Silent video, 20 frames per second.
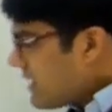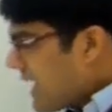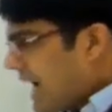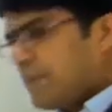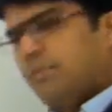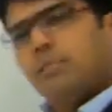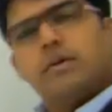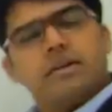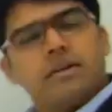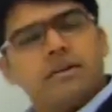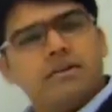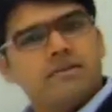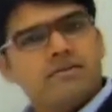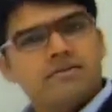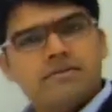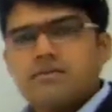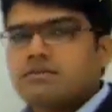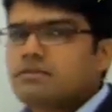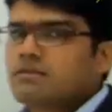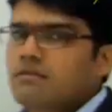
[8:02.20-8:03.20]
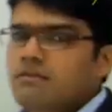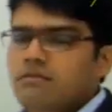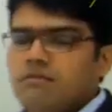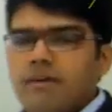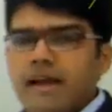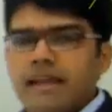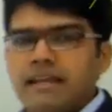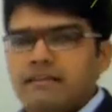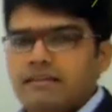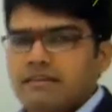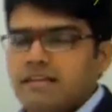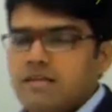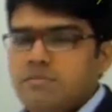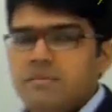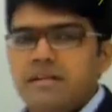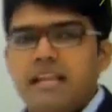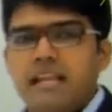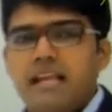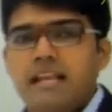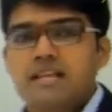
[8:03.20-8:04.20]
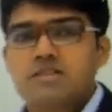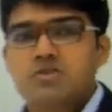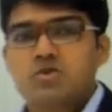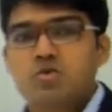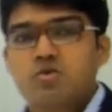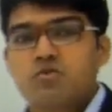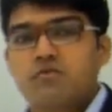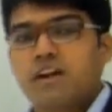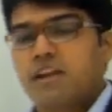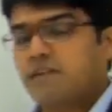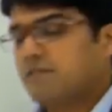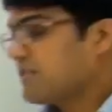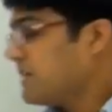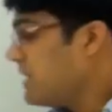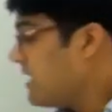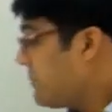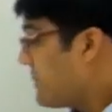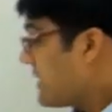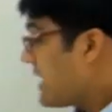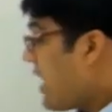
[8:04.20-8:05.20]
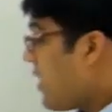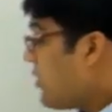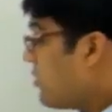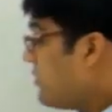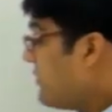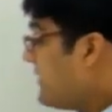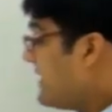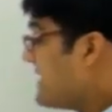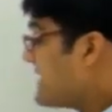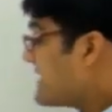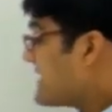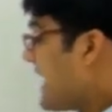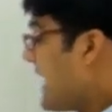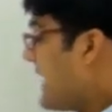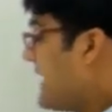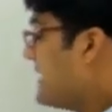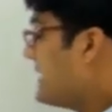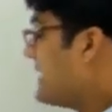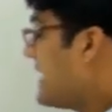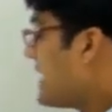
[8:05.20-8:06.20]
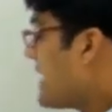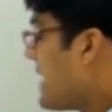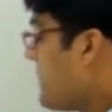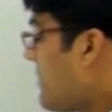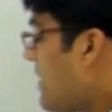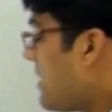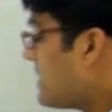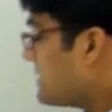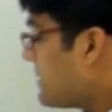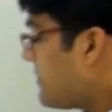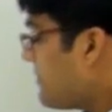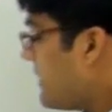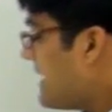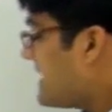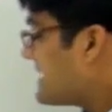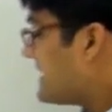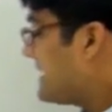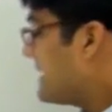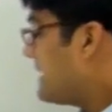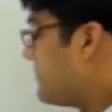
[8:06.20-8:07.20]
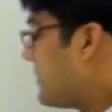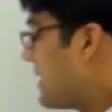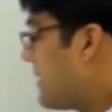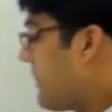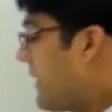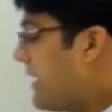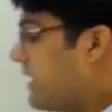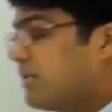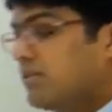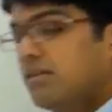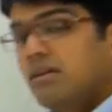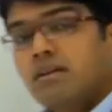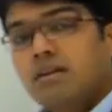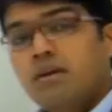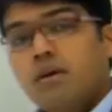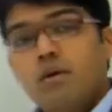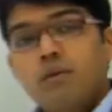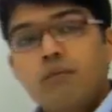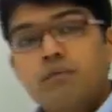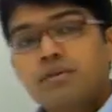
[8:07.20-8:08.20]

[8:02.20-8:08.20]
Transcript: hypotenuse, fine, can be taken as root 5. But how do we decide that among the base and the perpendicular,